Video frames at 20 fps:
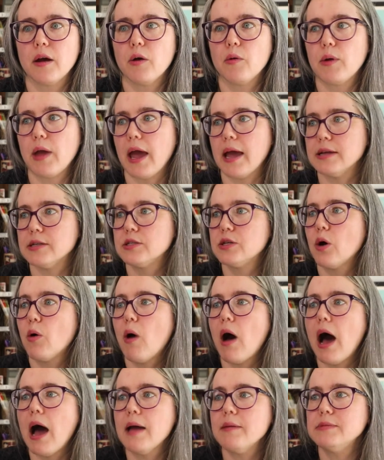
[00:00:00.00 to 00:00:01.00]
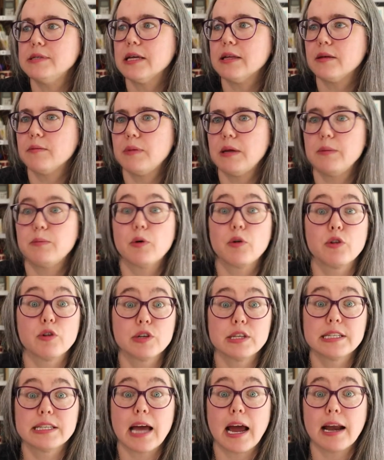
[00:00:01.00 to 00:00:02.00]
Okay, so I'm telling people they're
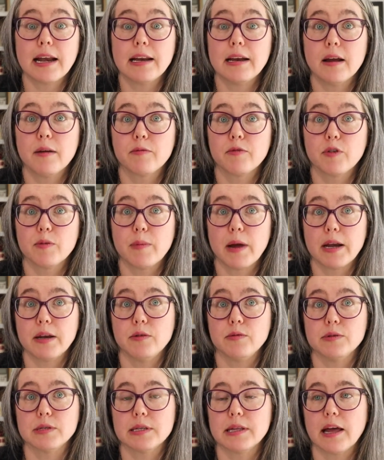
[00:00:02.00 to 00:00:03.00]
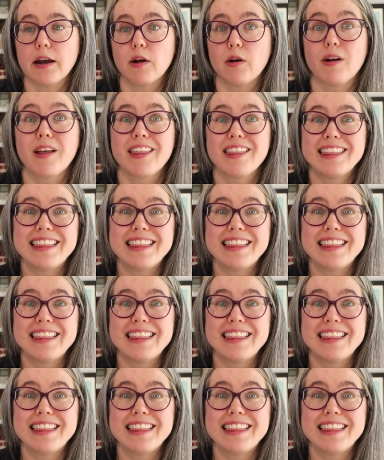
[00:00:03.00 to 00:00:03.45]
signing up for my newsletter.